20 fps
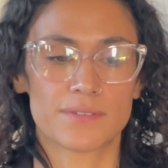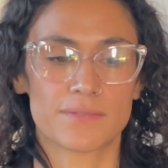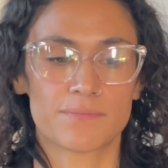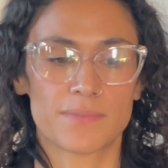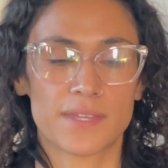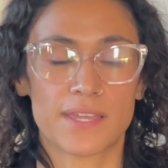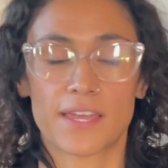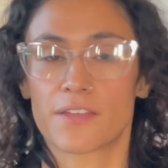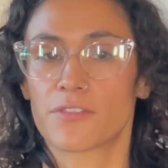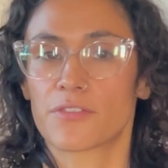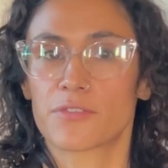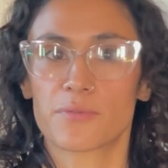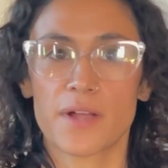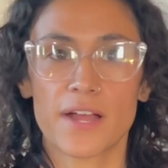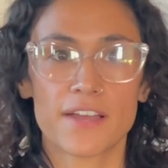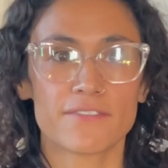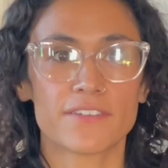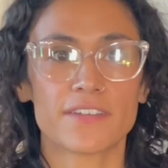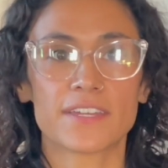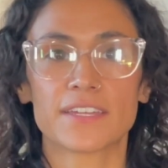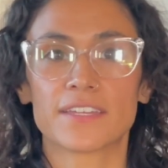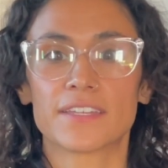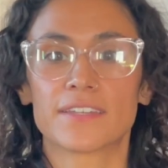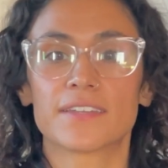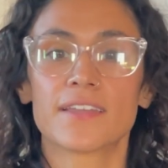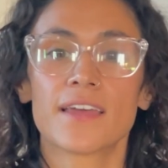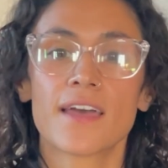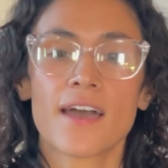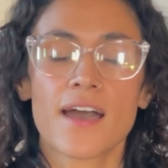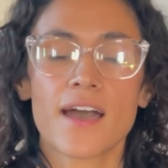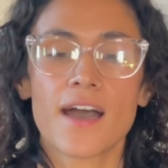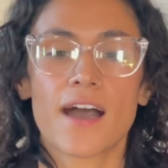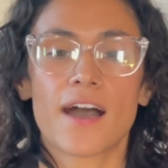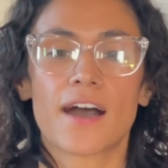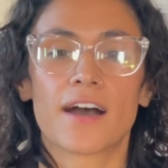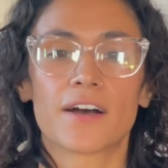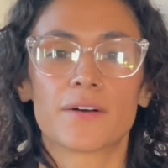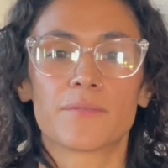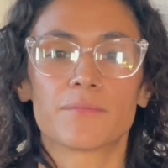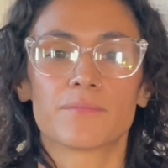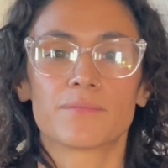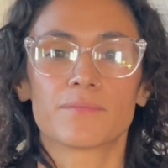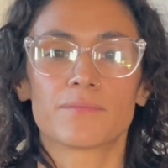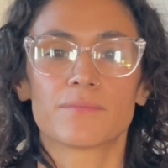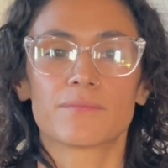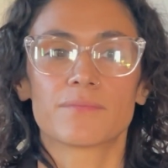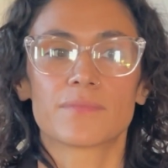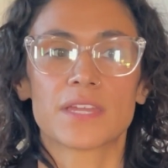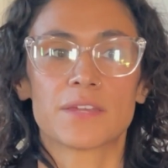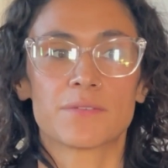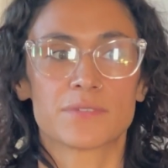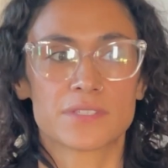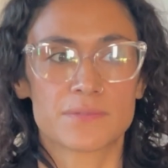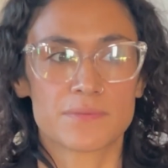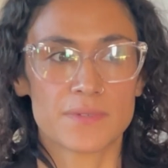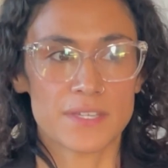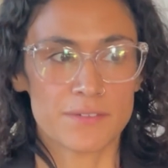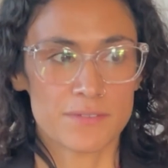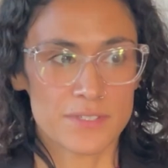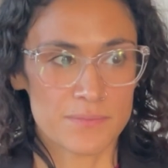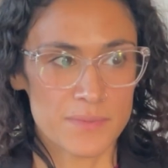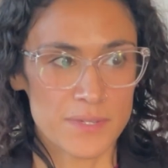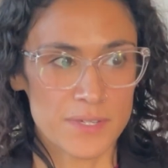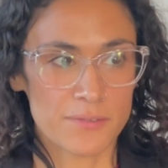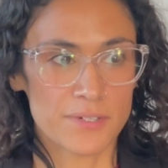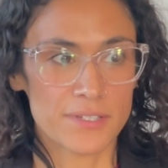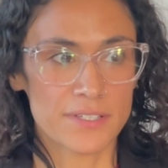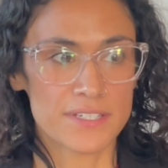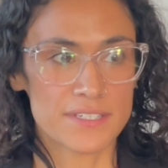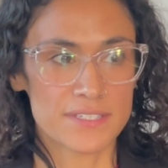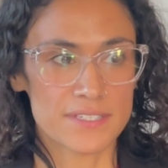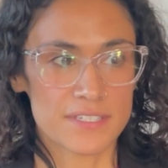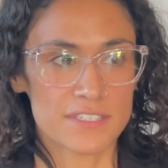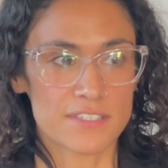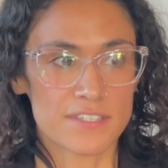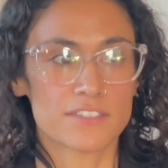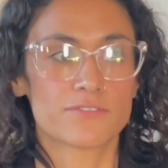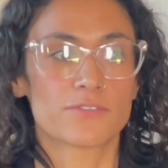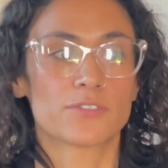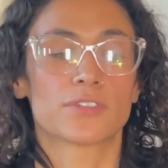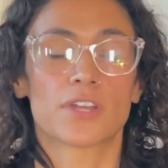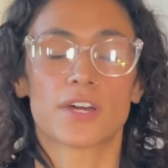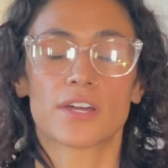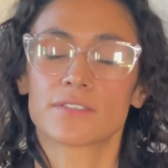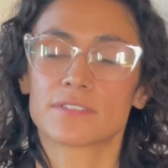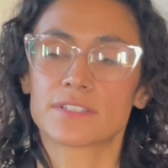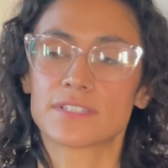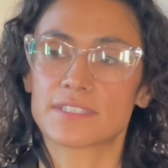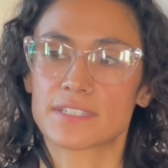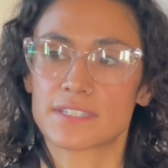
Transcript: began thriving, and he was being really successful. Not only